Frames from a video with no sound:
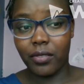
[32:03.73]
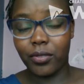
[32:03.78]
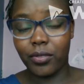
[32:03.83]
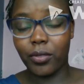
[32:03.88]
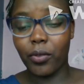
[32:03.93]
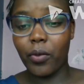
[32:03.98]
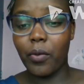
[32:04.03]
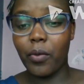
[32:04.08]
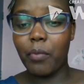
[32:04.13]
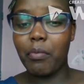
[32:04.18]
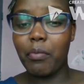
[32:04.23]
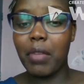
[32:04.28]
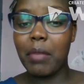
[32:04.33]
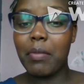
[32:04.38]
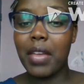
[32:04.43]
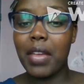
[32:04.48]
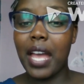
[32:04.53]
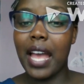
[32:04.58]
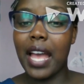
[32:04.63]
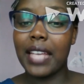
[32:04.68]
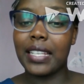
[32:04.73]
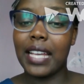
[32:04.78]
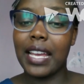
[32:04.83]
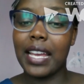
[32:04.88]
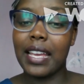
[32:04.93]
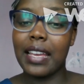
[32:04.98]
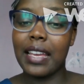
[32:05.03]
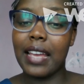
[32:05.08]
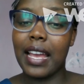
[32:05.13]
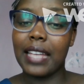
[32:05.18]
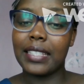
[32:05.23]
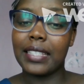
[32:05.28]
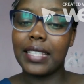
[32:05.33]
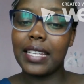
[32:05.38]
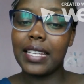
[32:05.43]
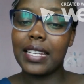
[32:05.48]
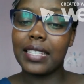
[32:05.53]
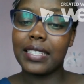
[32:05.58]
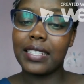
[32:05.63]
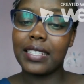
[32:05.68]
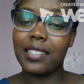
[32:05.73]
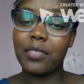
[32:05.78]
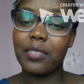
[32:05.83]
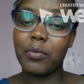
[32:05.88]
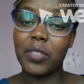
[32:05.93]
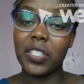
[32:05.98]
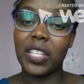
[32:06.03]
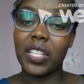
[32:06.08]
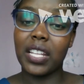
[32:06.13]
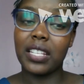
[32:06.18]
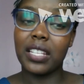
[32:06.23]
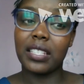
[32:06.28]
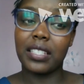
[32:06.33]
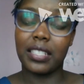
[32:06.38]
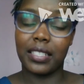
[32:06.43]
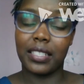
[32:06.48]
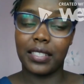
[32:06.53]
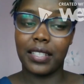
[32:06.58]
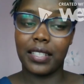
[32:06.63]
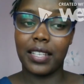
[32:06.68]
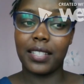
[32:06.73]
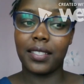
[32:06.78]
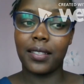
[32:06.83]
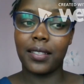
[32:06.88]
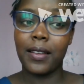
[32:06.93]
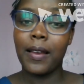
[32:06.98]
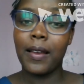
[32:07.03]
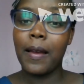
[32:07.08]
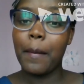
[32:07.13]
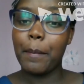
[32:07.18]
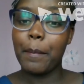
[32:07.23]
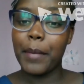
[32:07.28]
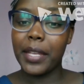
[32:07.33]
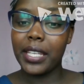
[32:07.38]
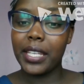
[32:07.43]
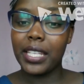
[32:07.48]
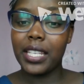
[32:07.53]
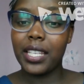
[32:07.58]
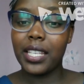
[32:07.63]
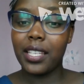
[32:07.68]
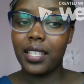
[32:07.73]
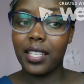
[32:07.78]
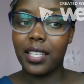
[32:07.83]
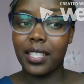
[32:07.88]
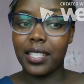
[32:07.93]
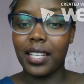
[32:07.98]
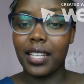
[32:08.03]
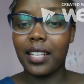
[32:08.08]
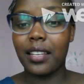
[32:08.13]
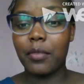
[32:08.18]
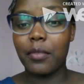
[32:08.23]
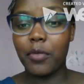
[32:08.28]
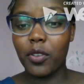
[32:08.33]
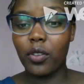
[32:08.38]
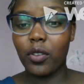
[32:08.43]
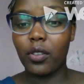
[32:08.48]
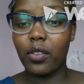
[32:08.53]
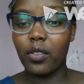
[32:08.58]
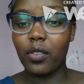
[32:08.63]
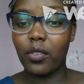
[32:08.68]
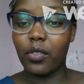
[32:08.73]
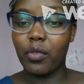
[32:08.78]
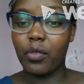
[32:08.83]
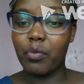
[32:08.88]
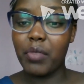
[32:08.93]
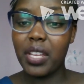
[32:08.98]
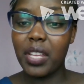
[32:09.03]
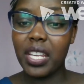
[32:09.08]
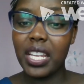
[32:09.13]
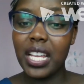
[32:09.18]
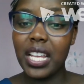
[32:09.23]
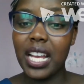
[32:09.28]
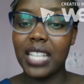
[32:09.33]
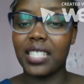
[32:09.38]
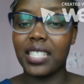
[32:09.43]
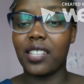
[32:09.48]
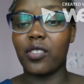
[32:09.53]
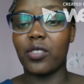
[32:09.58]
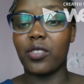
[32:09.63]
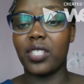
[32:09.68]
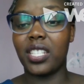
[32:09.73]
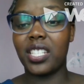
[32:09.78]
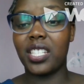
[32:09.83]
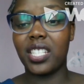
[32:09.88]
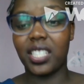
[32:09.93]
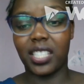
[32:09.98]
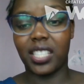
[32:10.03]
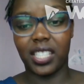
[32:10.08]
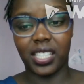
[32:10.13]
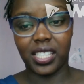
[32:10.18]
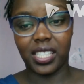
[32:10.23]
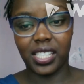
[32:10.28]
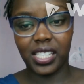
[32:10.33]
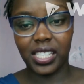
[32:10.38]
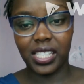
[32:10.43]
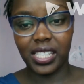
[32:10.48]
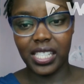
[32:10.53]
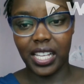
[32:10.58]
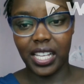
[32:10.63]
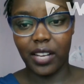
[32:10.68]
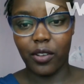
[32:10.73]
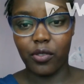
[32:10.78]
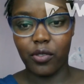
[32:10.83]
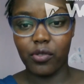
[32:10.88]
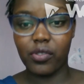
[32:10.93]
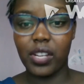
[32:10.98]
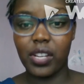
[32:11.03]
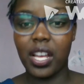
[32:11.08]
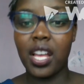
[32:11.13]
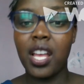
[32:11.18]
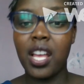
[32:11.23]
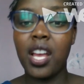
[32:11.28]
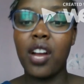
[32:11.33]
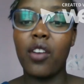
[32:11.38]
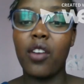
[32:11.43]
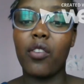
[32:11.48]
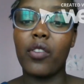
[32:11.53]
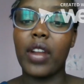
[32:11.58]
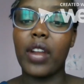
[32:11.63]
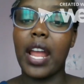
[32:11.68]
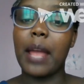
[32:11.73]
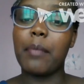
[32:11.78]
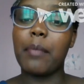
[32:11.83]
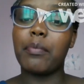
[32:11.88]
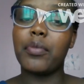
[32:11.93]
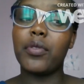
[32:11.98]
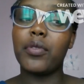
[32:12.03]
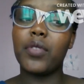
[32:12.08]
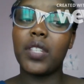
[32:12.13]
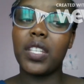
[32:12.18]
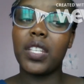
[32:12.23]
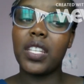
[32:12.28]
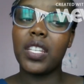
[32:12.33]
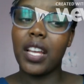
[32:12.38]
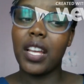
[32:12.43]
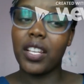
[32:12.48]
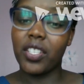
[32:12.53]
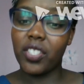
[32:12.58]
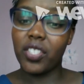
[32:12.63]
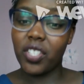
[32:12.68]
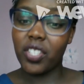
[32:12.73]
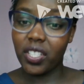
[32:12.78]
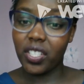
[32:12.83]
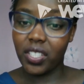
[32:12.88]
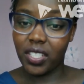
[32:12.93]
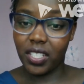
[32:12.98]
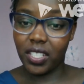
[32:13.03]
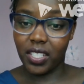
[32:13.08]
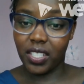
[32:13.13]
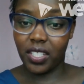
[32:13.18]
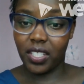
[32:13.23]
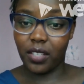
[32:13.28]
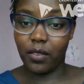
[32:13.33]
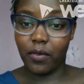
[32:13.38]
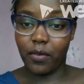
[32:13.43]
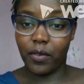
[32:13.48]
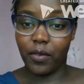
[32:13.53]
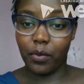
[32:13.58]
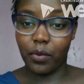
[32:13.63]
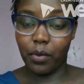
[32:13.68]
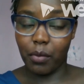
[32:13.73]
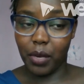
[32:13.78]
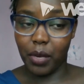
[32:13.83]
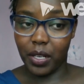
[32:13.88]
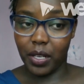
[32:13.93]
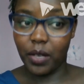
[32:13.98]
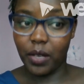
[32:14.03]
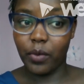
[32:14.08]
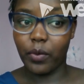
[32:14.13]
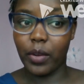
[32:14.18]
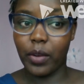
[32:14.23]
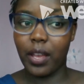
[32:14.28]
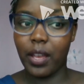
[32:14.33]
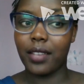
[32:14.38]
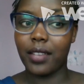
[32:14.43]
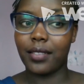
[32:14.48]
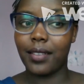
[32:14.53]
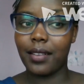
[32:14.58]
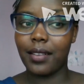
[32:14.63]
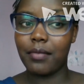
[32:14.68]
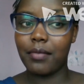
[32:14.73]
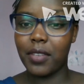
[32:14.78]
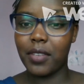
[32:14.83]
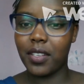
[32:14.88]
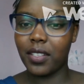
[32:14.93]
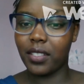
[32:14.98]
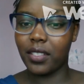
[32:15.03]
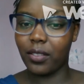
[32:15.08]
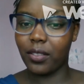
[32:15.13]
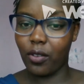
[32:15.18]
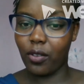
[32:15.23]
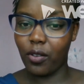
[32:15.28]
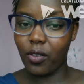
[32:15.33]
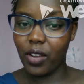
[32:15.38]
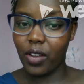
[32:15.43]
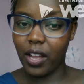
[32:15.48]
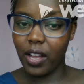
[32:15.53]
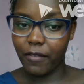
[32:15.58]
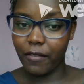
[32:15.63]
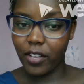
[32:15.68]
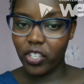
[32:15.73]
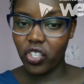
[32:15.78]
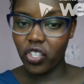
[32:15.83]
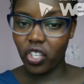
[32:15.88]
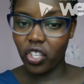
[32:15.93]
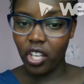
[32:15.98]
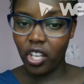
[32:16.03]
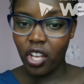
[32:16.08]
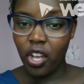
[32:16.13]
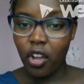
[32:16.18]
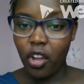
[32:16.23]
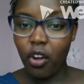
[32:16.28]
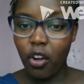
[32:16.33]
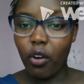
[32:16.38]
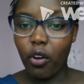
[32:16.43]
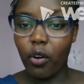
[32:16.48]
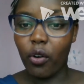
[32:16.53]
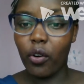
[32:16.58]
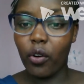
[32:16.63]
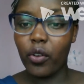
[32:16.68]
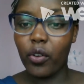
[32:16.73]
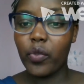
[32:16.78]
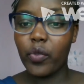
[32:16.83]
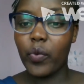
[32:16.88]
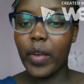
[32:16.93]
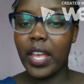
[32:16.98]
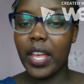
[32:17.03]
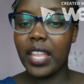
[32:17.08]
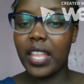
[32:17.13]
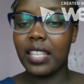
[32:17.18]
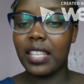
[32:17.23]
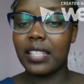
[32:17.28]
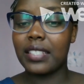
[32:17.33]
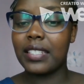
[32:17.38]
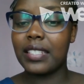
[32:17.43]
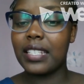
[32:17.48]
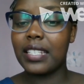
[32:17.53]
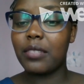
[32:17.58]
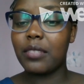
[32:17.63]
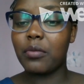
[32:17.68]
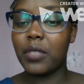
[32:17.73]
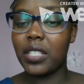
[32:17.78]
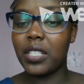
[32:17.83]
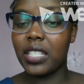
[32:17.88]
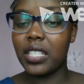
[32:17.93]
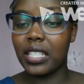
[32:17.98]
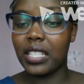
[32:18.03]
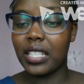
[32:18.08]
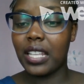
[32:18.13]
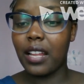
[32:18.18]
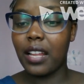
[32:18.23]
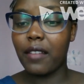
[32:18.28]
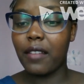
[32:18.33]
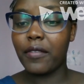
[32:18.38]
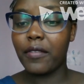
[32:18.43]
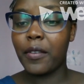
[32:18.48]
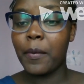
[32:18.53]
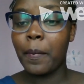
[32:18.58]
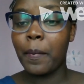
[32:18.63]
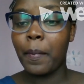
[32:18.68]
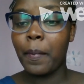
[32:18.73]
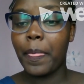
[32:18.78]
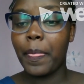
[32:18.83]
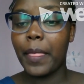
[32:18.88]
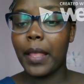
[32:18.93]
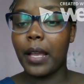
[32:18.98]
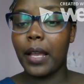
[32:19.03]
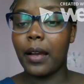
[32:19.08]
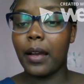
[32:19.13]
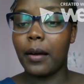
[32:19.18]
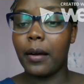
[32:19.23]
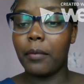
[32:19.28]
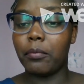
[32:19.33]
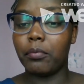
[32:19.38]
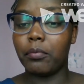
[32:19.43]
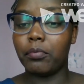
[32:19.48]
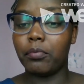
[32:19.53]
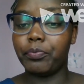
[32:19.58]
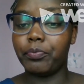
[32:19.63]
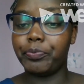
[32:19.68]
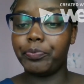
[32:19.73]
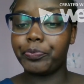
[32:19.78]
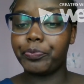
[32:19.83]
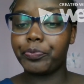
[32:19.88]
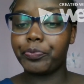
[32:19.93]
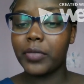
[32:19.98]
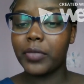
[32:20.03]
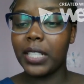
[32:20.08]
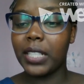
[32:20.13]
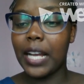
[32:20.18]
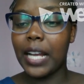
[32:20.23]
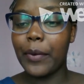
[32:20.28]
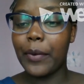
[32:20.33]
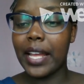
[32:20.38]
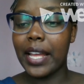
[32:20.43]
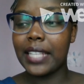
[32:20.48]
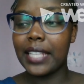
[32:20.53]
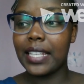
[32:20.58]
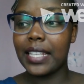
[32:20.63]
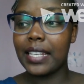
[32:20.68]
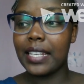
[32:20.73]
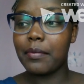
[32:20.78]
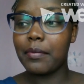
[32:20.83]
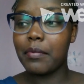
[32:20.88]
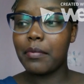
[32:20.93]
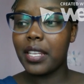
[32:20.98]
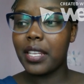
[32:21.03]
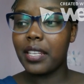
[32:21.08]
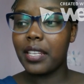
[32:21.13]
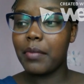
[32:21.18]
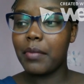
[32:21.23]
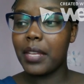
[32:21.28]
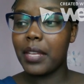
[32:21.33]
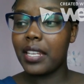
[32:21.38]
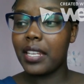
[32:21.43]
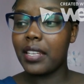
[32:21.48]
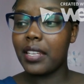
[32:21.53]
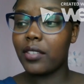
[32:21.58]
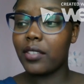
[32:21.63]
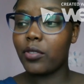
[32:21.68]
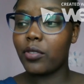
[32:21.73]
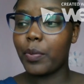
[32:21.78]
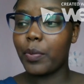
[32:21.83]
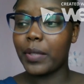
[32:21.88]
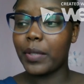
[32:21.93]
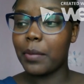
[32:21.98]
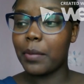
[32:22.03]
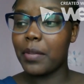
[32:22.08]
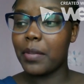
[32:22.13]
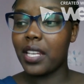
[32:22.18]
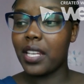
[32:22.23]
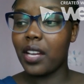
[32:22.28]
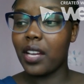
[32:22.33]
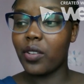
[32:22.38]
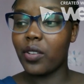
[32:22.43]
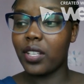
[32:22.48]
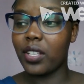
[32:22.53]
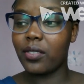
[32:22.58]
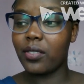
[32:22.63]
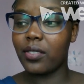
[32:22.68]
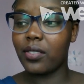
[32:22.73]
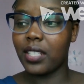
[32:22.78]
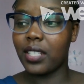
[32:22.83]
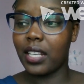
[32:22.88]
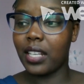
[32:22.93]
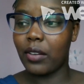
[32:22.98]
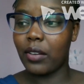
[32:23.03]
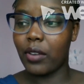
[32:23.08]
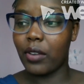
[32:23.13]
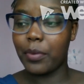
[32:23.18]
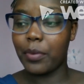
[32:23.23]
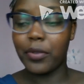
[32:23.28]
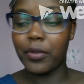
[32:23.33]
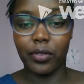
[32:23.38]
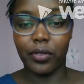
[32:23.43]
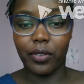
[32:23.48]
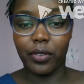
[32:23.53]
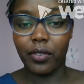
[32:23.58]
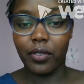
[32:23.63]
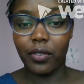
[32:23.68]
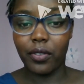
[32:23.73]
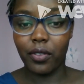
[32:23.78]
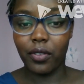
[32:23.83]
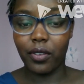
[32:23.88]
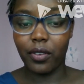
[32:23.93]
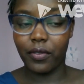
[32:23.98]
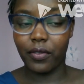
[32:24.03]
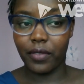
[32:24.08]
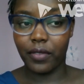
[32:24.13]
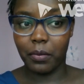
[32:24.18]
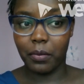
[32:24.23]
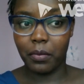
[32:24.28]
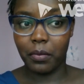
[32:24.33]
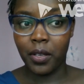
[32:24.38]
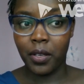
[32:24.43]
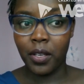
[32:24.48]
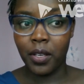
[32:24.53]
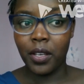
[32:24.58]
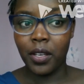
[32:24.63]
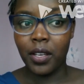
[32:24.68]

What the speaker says: So maybe I said a statement that says Mary is a criminal, or Mary has a contagious disease like corona, or I imputed unchastity of a woman, where I said Mary is no longer a virgin, or where the statement itself, where I said Mary hizo pesa Mary konazo ni za corruption, all of them.